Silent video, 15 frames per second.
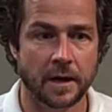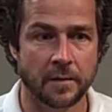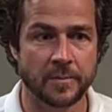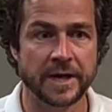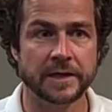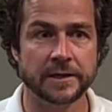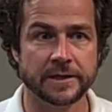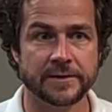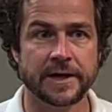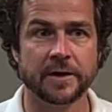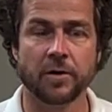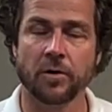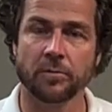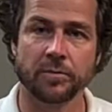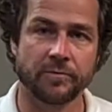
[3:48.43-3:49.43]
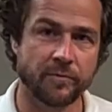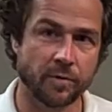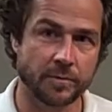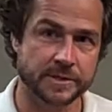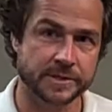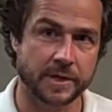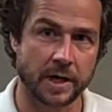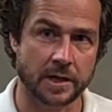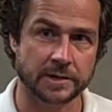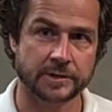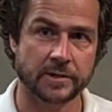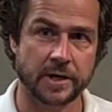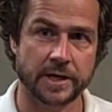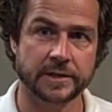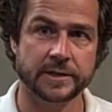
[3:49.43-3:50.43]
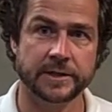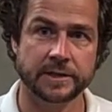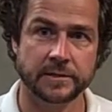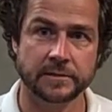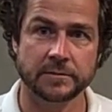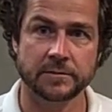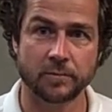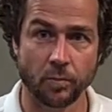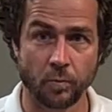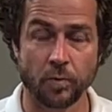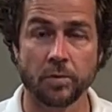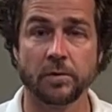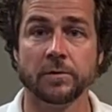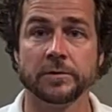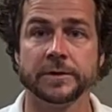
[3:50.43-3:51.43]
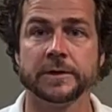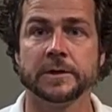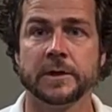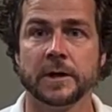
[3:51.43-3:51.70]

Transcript: Mainly in that home performance contracting world,